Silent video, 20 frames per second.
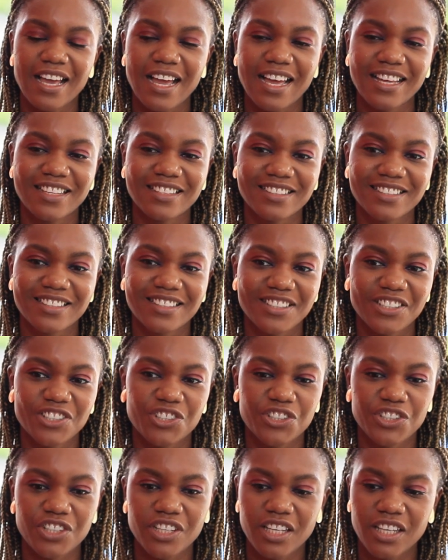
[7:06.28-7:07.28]
and
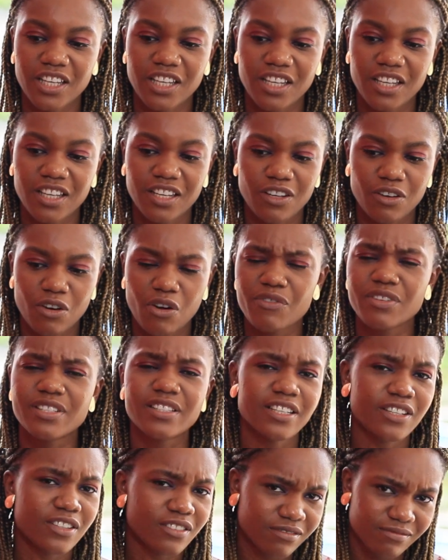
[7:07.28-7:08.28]
she
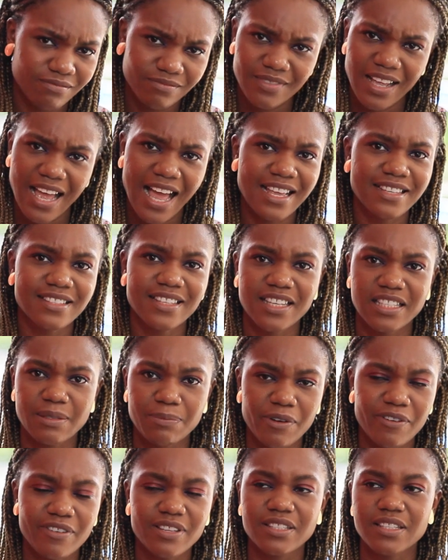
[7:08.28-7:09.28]
obviously has
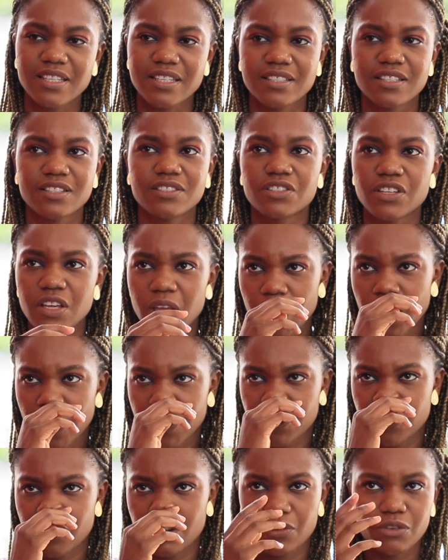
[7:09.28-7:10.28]
experiences, and
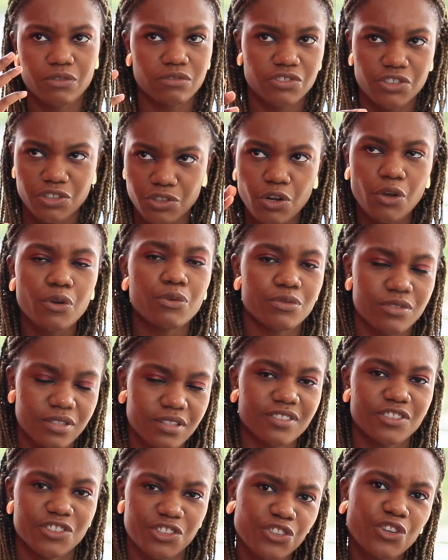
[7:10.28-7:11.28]
she
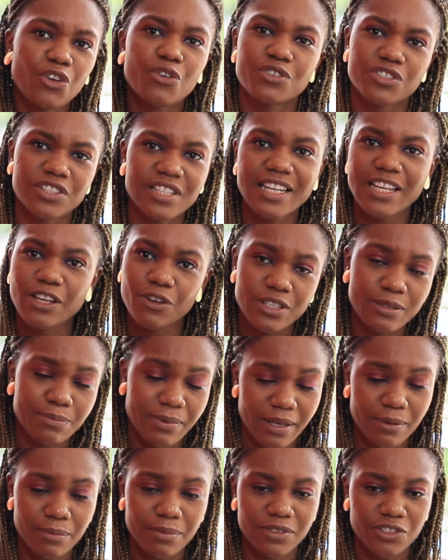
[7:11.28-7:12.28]
knows. She's a Lagos
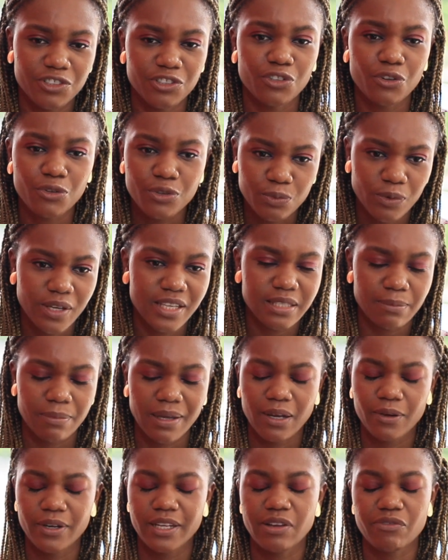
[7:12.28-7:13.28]
babe. She knows what it's
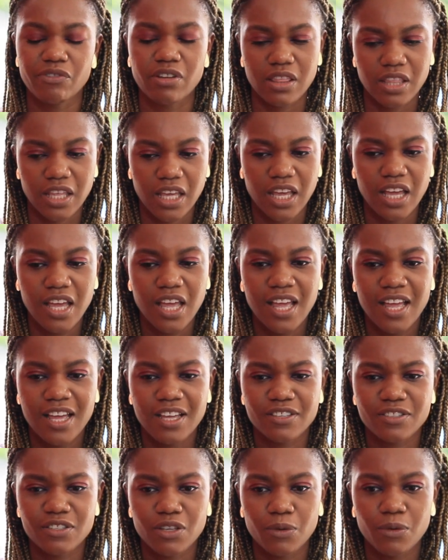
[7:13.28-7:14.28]
about and everything.
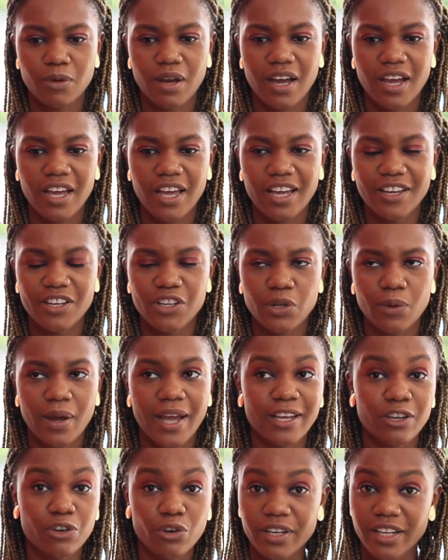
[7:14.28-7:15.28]
So.
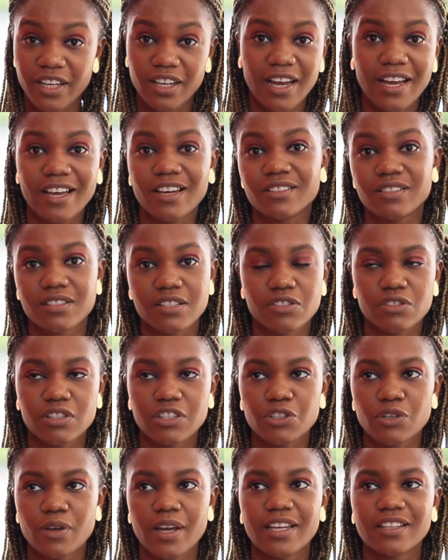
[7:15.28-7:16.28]
I got it. I
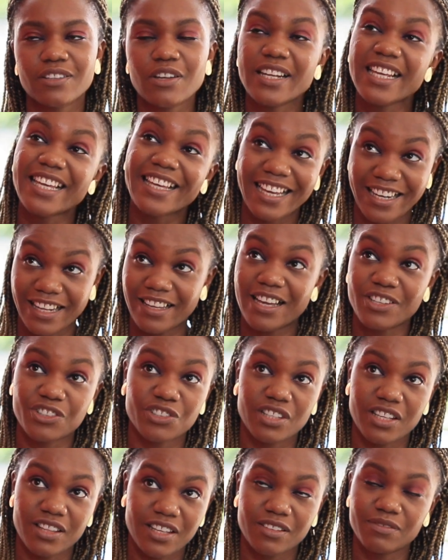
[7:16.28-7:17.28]
understood. I didn't get it
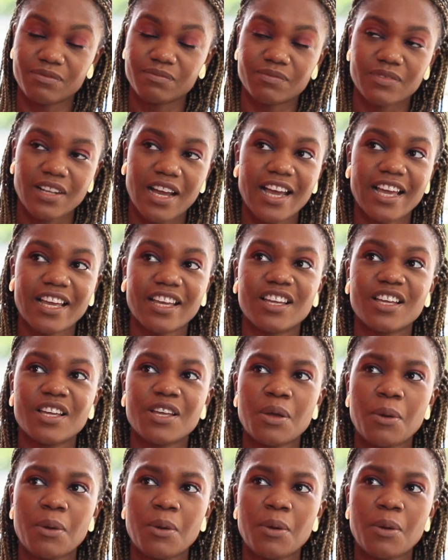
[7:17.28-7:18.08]
actually then. I